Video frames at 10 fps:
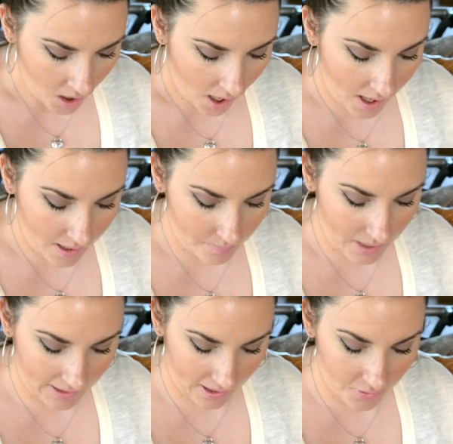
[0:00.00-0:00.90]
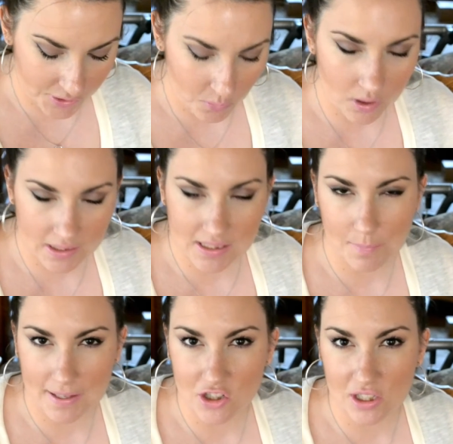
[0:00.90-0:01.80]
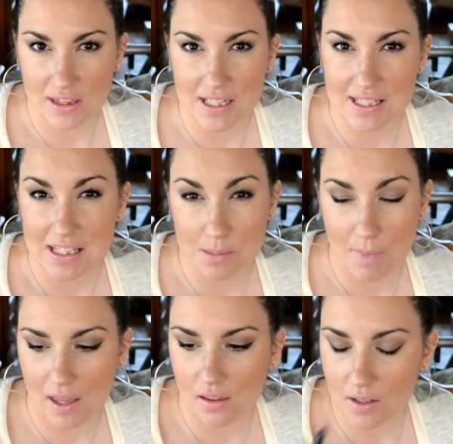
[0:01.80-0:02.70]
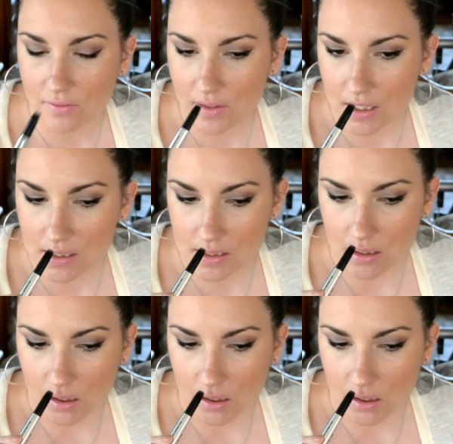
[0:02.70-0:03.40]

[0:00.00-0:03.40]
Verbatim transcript: Um, and I also wanted to mention the smell of this.